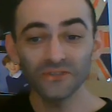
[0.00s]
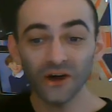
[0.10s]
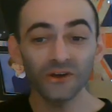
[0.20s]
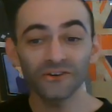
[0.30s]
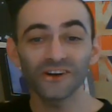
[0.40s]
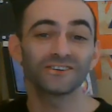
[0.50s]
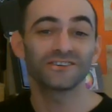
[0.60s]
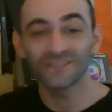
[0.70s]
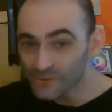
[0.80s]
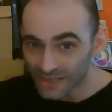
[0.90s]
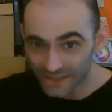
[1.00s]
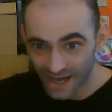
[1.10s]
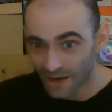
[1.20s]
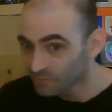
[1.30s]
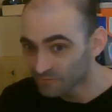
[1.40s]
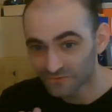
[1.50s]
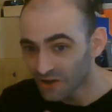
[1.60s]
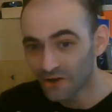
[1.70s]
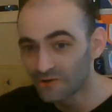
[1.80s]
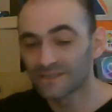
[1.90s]
None of us are doing that. And
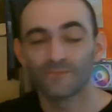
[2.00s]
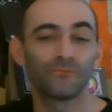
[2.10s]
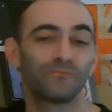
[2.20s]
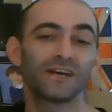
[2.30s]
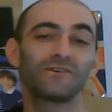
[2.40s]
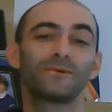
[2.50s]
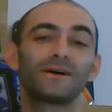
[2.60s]
no, it's a terrible